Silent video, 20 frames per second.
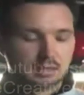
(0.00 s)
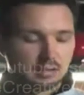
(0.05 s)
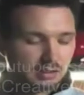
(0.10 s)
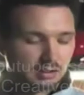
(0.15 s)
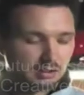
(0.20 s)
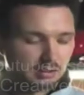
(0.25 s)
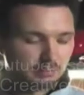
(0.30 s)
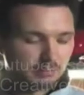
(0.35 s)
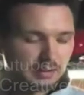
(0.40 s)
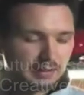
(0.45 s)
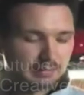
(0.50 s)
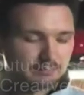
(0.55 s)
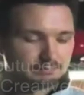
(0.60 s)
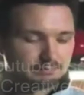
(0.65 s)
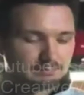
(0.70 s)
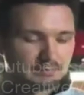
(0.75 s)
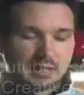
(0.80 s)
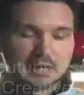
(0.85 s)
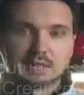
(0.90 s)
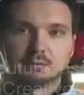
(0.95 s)
But
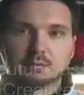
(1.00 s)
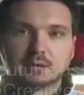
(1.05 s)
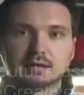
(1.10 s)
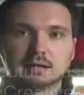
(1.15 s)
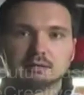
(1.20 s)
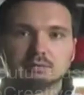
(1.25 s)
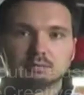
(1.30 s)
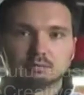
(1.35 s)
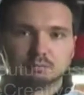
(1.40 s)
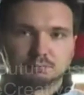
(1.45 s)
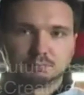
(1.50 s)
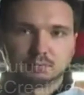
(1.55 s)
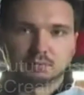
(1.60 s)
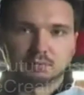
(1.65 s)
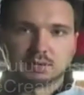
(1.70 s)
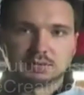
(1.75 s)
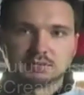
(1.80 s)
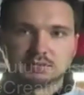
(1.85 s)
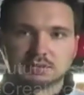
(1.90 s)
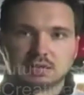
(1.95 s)
anyway,
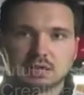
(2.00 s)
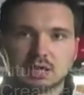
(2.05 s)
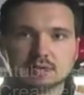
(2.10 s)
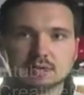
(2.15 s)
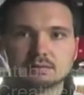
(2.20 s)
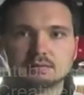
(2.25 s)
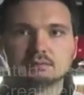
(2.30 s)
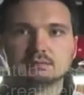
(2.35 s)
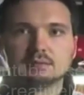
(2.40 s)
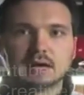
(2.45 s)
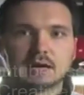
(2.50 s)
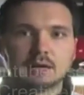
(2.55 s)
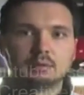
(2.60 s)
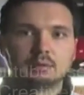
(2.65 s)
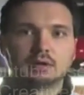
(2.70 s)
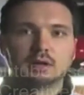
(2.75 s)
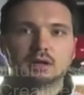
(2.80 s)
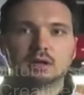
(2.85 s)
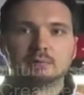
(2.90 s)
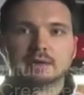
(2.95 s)
progressing on, now we're
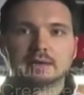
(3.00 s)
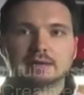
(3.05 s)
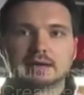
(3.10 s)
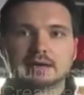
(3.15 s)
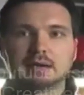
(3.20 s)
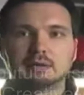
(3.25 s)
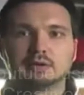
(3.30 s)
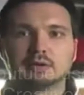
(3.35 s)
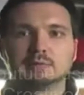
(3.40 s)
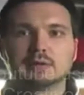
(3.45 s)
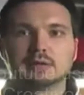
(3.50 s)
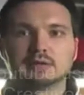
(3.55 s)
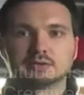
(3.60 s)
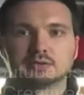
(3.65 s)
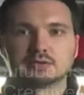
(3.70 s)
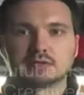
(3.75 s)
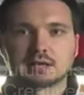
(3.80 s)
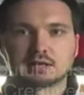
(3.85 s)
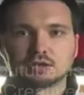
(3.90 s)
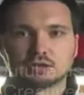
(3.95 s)
going to make our emitter
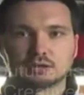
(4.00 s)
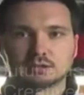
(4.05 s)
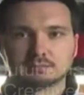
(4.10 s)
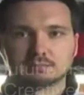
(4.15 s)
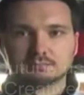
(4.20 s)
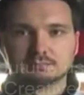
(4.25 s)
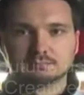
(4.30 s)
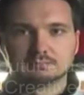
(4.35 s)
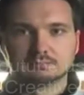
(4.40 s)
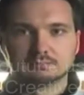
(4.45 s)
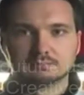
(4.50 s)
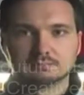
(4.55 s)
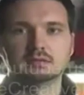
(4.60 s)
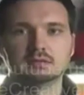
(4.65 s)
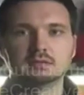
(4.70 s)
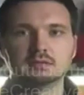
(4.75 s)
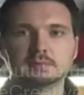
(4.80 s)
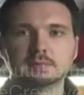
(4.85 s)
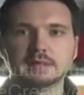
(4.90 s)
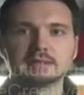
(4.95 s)
section.
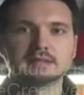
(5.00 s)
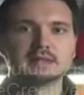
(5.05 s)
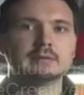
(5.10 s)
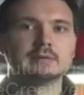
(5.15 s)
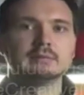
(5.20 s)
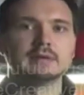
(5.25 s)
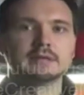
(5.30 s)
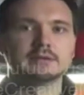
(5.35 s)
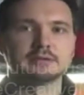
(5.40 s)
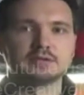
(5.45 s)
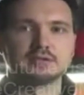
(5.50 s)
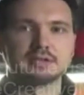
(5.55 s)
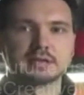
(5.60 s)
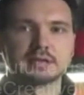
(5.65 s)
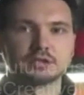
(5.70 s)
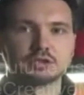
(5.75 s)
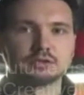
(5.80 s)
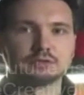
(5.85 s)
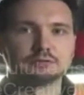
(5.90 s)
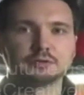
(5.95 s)
To make the emitter
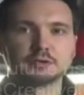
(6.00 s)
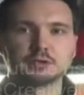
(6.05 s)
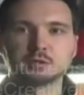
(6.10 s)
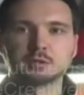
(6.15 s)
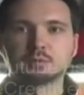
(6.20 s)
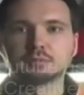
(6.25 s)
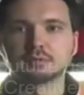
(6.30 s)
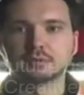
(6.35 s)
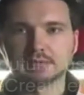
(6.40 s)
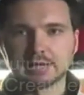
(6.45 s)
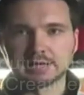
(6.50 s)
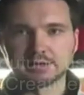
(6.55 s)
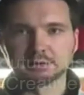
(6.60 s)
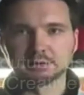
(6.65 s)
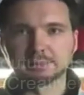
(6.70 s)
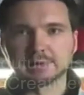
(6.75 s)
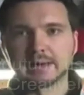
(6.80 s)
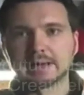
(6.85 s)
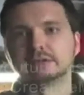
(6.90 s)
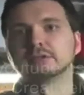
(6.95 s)
section, first print out your
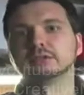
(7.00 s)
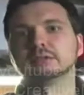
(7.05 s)
pattern.